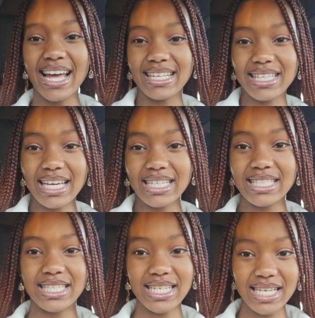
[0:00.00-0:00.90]
It's like a
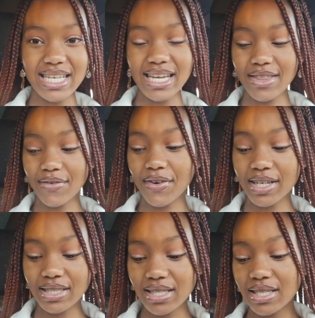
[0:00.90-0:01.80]
D in the
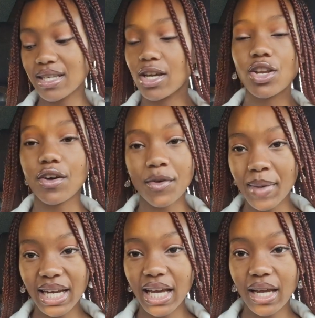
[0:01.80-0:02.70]
front. Not for
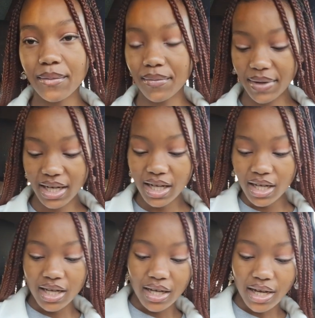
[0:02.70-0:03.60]
my name, but
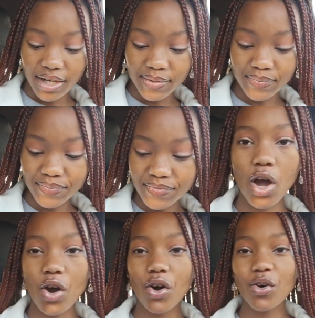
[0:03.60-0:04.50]

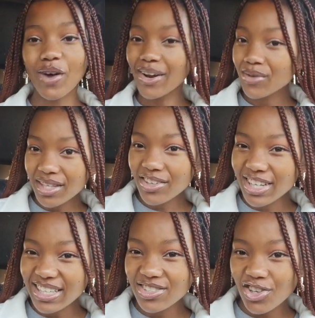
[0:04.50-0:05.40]
Oh, I don't think you
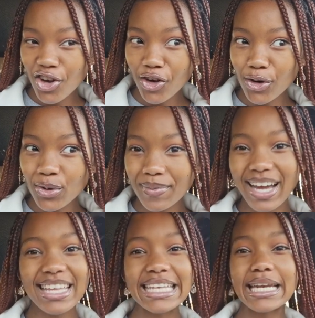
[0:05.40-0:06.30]
guys know. My
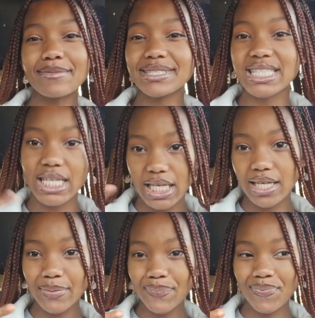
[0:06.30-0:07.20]
other name is D.